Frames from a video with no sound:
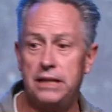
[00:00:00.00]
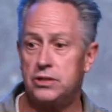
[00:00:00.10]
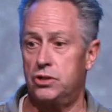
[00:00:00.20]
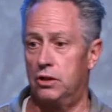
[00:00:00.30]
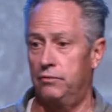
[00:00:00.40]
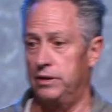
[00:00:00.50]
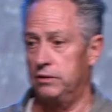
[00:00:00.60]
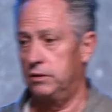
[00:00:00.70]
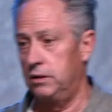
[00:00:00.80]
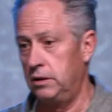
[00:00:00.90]
a
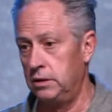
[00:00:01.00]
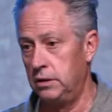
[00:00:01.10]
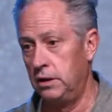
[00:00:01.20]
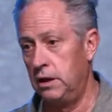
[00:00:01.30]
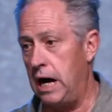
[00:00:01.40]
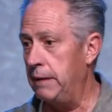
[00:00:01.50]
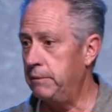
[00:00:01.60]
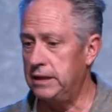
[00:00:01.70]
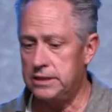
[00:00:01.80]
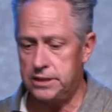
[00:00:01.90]
servant. I'm
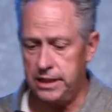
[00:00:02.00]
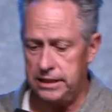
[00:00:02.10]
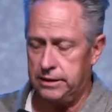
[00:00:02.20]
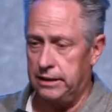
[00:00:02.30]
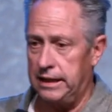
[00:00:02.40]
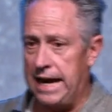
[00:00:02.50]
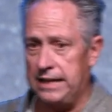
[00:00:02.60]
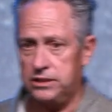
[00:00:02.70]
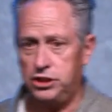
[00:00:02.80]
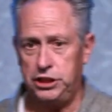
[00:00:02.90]
going to sit at the
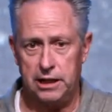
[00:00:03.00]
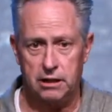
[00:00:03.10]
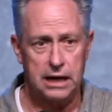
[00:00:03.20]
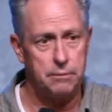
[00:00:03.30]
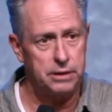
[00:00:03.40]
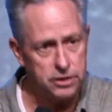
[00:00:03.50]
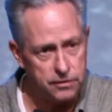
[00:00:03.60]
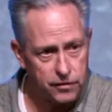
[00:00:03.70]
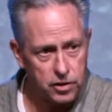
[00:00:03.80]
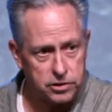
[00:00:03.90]
last chair, and I'm going to
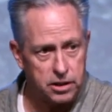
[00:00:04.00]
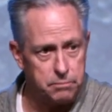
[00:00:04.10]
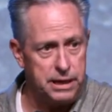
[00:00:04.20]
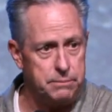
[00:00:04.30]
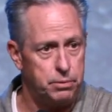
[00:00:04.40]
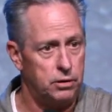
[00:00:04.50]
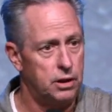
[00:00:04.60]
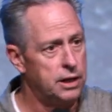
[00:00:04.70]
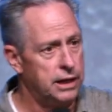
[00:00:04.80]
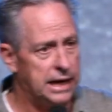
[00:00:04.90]
defer to other people.
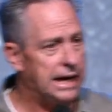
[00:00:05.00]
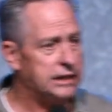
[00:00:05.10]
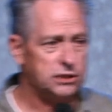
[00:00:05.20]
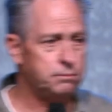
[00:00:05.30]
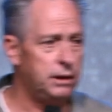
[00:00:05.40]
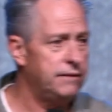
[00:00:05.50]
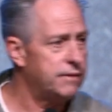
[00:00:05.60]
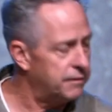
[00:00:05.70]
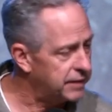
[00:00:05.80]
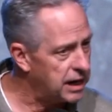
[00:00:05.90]
And I just believe
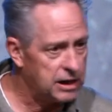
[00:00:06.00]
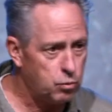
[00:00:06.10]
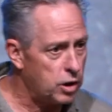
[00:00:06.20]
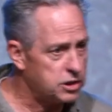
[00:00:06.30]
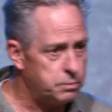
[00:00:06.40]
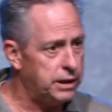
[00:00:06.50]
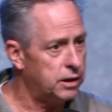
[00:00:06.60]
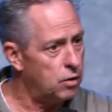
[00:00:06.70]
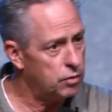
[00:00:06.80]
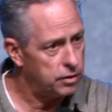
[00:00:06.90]
that if God wants me to
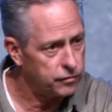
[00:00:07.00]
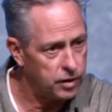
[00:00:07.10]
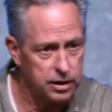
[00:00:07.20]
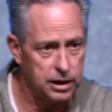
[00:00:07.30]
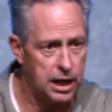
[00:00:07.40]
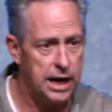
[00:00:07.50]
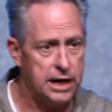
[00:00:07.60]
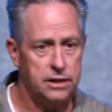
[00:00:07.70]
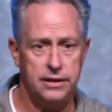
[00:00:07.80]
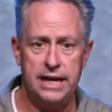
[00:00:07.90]
go to the front of the
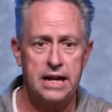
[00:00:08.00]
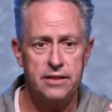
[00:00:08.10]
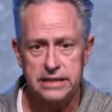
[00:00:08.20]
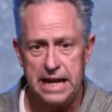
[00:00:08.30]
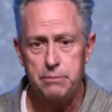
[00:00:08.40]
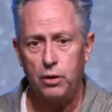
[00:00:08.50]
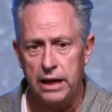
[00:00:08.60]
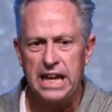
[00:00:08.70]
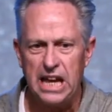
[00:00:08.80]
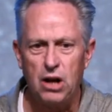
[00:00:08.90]
line, to the head of the table,
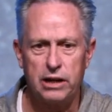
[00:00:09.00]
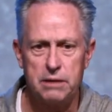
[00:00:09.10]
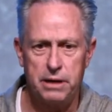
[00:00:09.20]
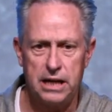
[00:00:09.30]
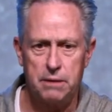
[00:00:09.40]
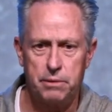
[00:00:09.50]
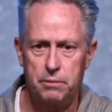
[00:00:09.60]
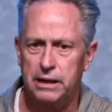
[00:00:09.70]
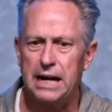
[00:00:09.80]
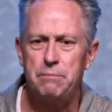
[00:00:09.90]
he'll get me up there.
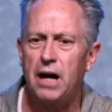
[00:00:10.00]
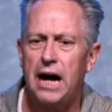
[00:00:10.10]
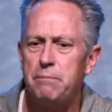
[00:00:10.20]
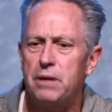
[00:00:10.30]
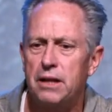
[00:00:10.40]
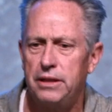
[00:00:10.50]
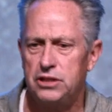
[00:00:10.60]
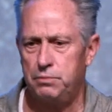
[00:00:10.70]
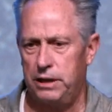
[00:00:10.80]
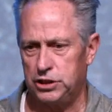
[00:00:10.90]
But I'm, not, I'm nothing
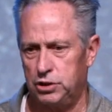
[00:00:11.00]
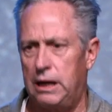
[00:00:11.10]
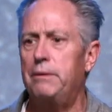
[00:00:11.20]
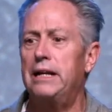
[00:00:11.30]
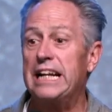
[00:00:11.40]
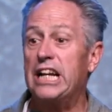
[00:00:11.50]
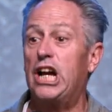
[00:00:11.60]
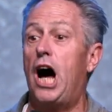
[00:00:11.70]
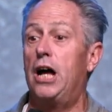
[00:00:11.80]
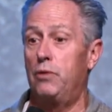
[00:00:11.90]
special. I'm going to let
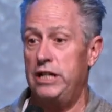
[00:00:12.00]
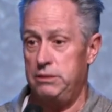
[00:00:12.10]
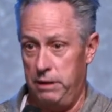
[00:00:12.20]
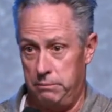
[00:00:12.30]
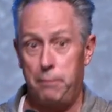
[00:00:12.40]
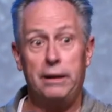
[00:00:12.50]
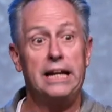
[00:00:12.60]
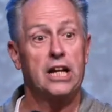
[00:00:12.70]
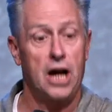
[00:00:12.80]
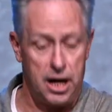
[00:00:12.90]
God raise me up. I'm going to
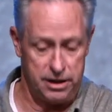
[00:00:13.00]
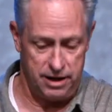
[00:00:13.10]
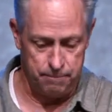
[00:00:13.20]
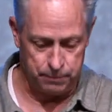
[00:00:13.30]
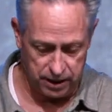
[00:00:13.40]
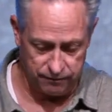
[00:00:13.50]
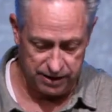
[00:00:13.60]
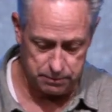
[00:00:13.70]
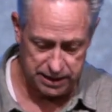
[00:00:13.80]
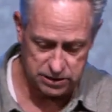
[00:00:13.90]
let God
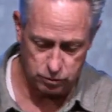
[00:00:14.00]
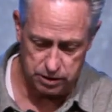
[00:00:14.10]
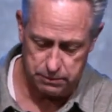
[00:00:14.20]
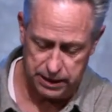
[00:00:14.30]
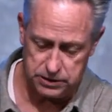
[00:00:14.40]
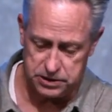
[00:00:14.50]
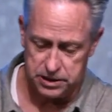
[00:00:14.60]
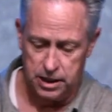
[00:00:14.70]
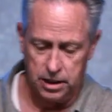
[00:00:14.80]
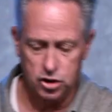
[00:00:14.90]
elevate me. That's what it means
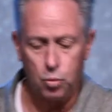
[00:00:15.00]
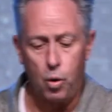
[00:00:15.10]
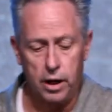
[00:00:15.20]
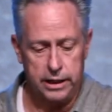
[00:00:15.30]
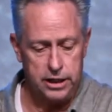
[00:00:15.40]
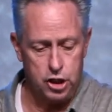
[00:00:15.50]
to walk in